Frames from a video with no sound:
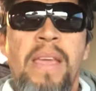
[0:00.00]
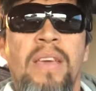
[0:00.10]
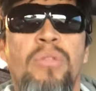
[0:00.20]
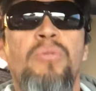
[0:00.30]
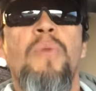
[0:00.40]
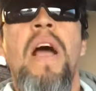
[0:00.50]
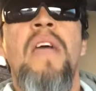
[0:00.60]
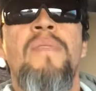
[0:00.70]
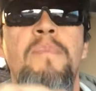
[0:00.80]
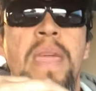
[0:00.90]
make it
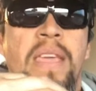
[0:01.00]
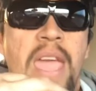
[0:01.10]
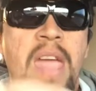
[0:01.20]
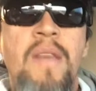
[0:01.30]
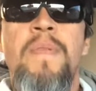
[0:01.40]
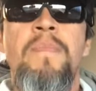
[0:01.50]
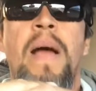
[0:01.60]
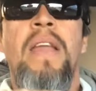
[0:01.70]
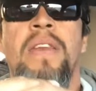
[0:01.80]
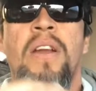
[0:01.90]
thrive and make
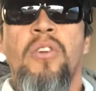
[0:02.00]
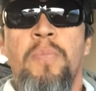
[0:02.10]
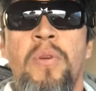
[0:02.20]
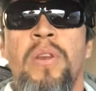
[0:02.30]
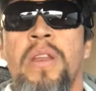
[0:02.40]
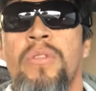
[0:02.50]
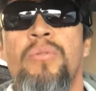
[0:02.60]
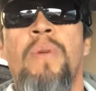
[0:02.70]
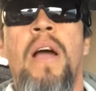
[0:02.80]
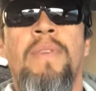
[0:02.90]
everybody in our community
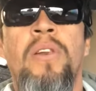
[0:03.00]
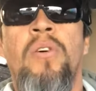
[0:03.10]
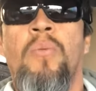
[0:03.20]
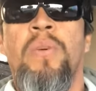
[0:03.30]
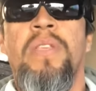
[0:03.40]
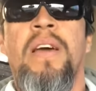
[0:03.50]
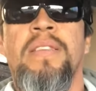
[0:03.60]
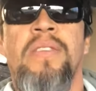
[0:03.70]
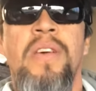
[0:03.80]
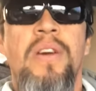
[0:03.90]
thrive along with
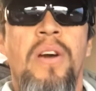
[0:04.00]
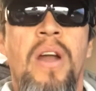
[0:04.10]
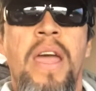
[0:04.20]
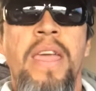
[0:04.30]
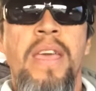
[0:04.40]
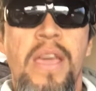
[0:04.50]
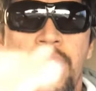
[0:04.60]
us, all right?